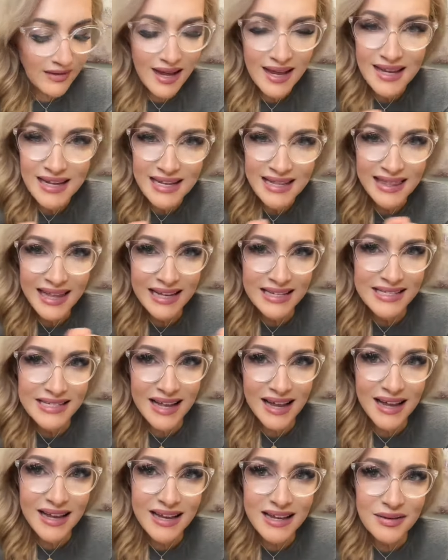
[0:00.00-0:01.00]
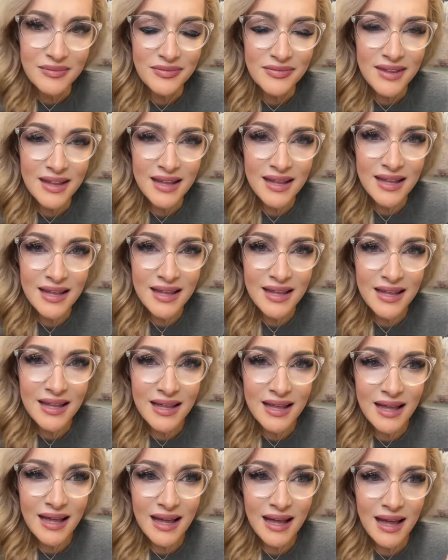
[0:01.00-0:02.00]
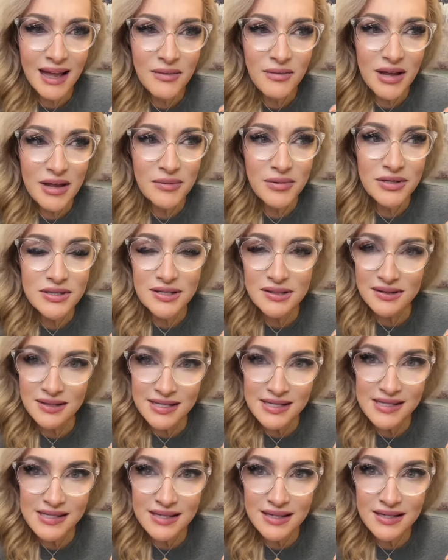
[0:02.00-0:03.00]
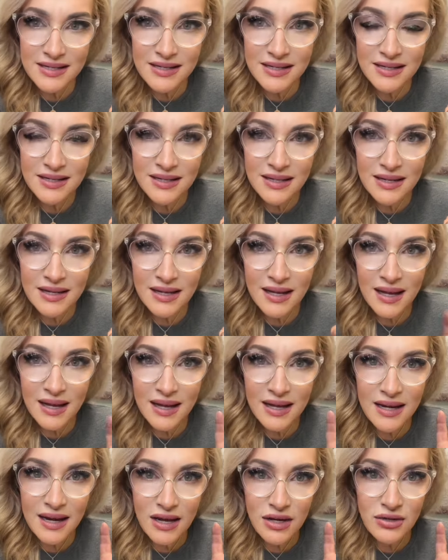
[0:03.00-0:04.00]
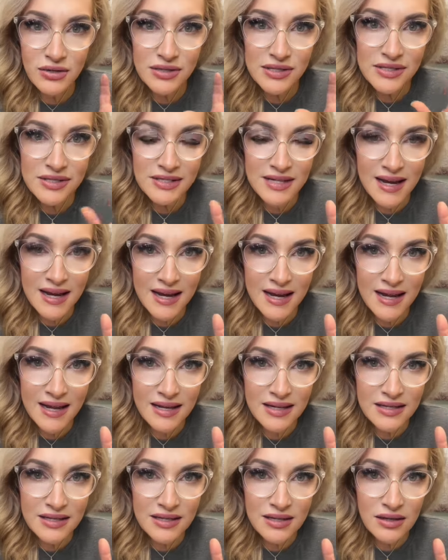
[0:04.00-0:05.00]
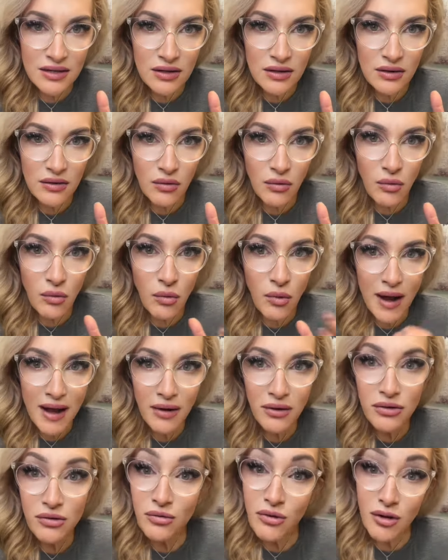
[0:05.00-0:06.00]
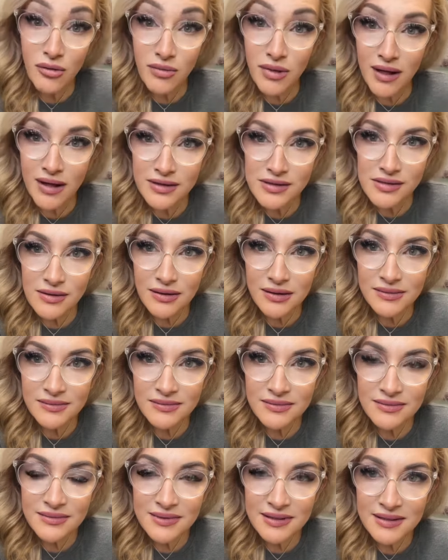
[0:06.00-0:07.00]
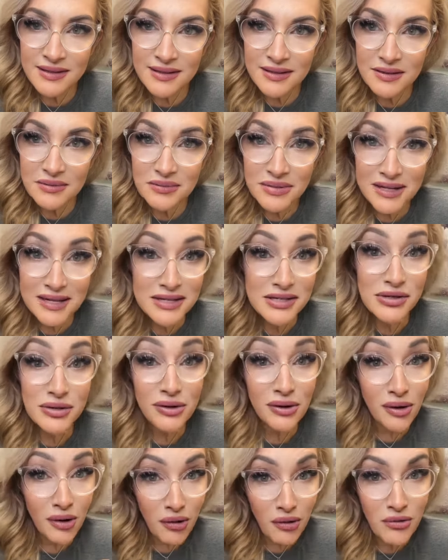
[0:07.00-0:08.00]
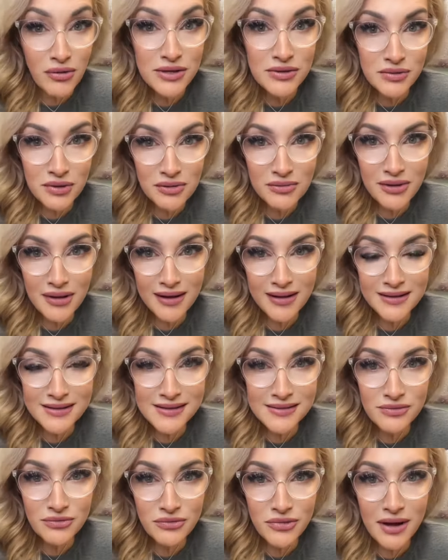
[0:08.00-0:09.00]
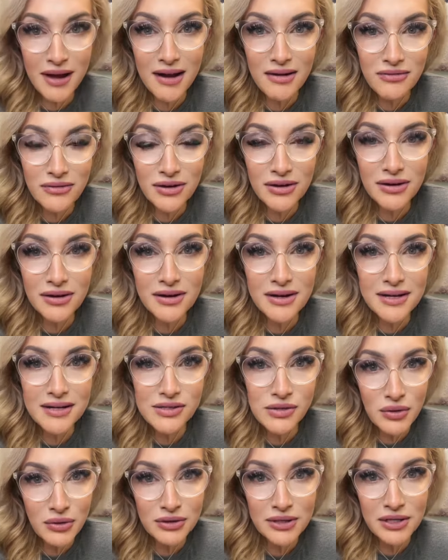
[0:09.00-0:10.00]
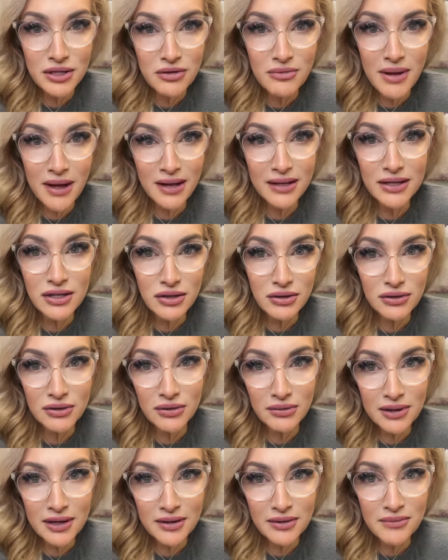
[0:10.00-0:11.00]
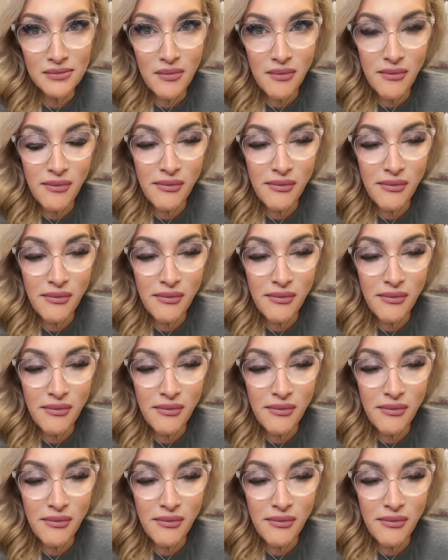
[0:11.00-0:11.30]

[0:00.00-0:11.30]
And in that time, I'm able to listen and understand where the roadblocks are, because there are always roadblocks. Whatever is holding you back in your career,